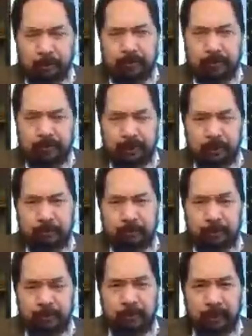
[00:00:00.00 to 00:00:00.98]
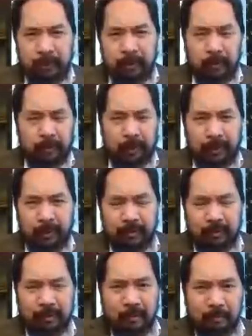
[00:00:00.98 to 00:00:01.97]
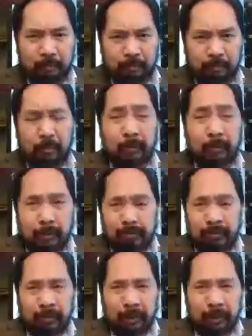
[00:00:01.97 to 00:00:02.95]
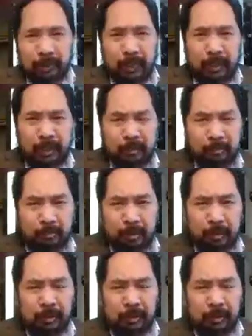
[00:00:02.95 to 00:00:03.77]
systems and all that. Okay, maybe something like that. But